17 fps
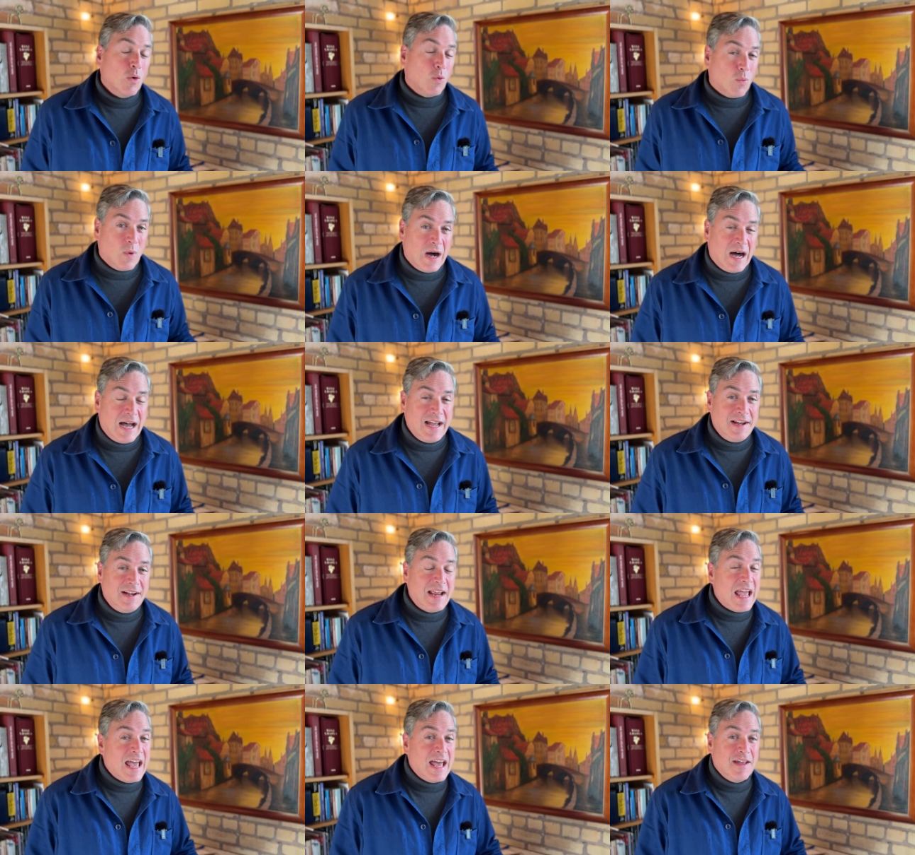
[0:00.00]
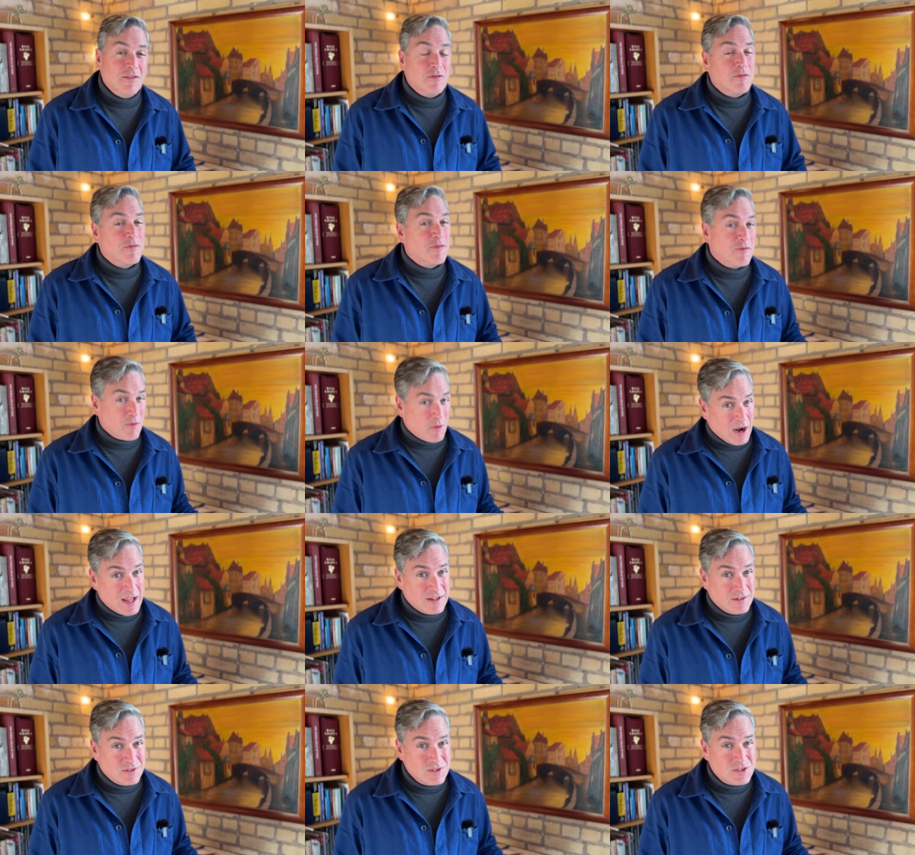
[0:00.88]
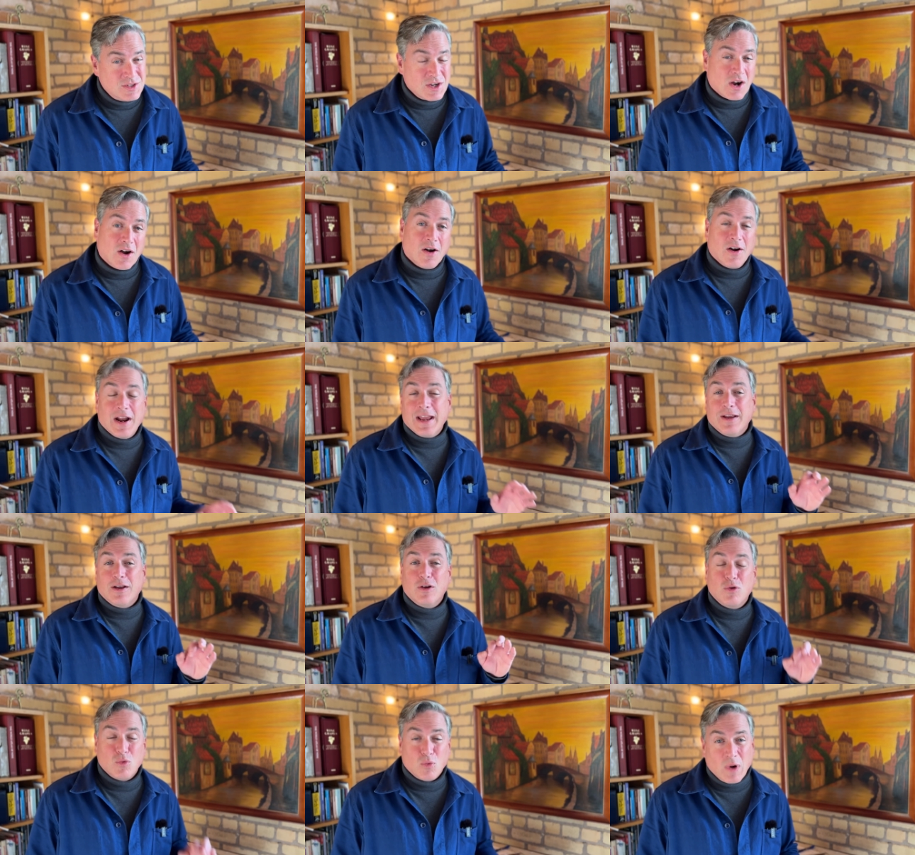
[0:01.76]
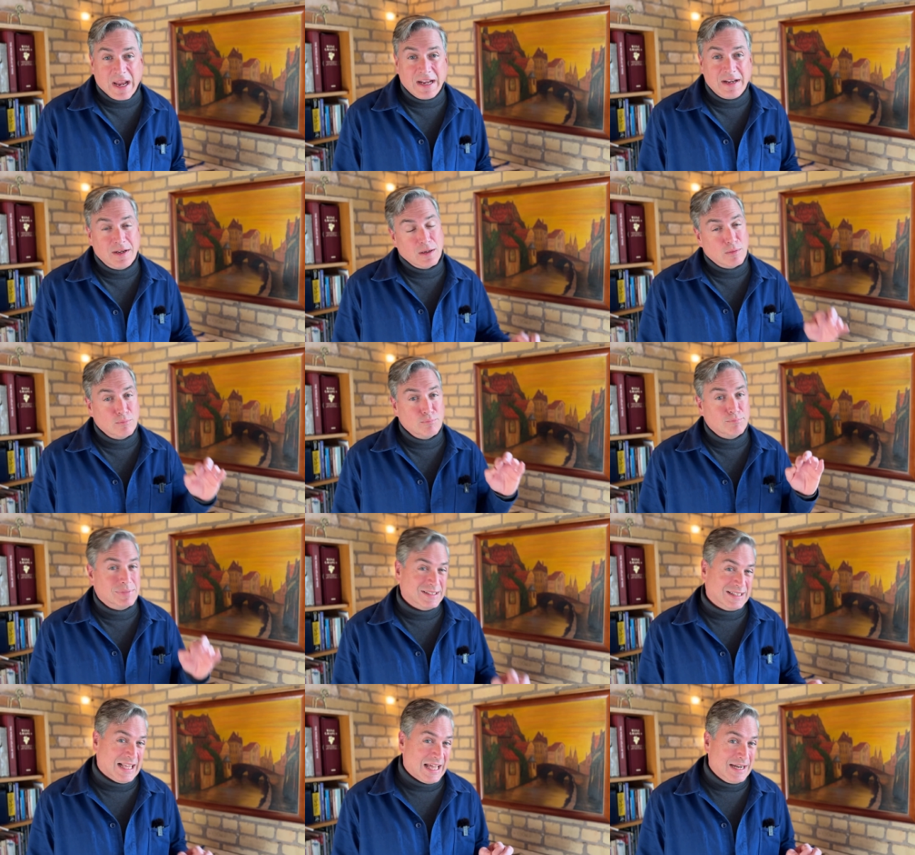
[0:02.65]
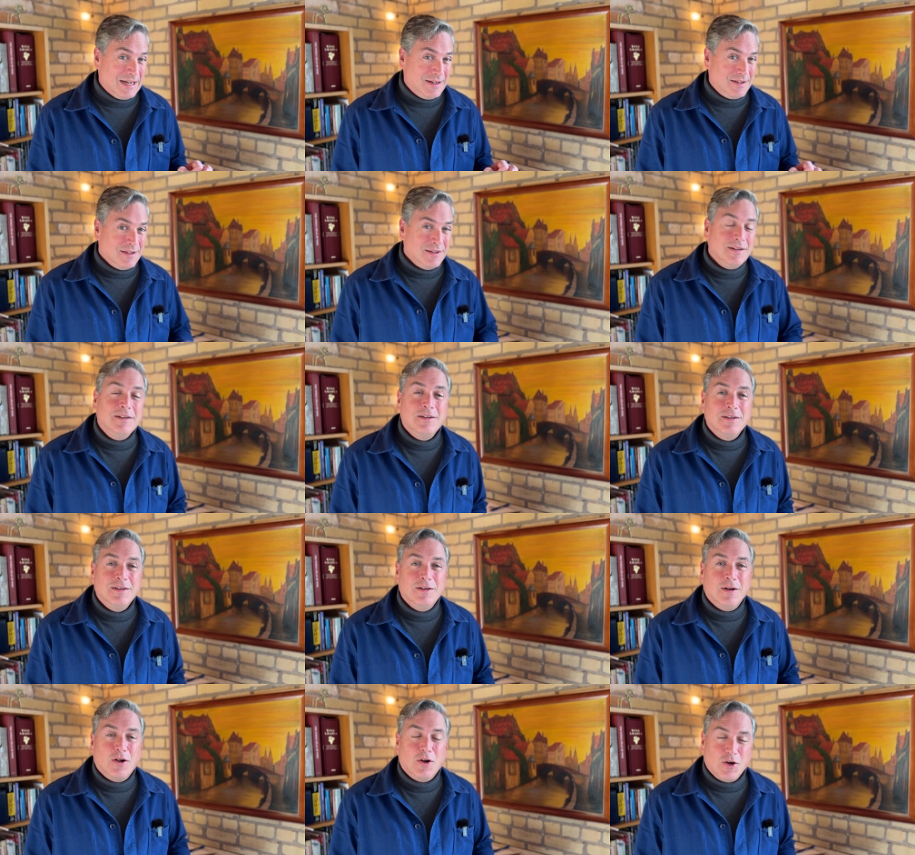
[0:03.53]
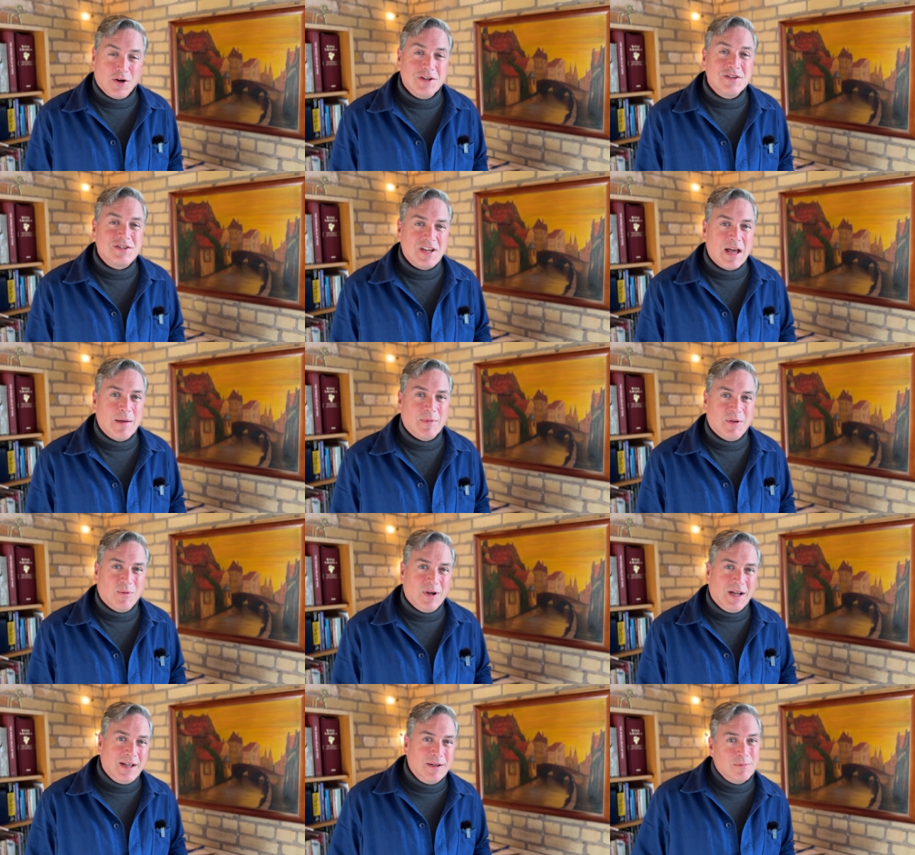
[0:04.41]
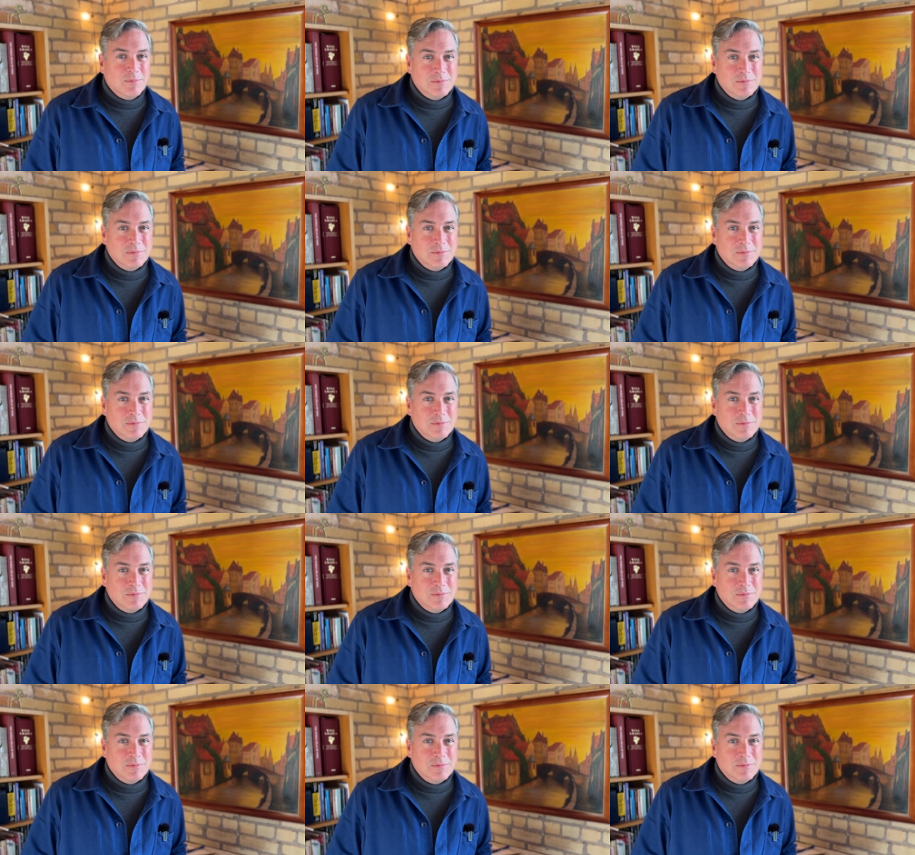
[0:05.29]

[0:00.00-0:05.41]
Wine and friends are a great blend. Ernest Hemingway.